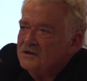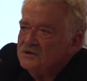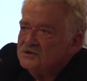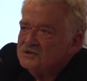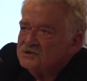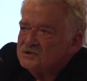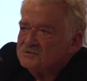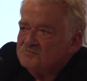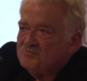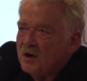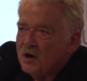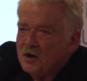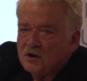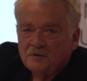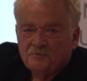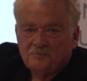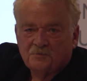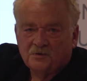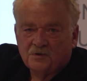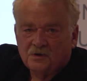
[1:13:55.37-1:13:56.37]

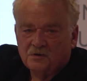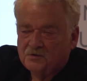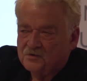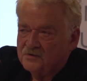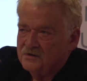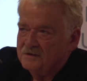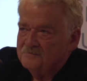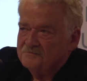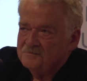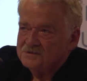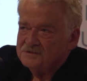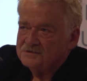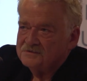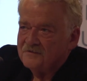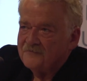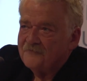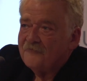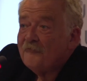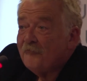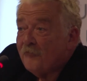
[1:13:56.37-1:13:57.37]
small
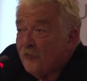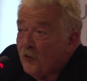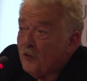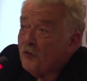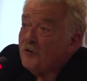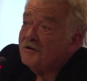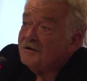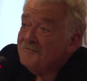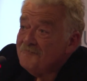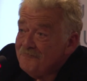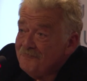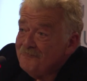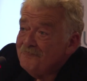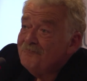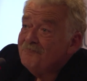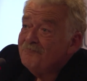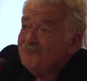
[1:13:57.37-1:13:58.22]
programs for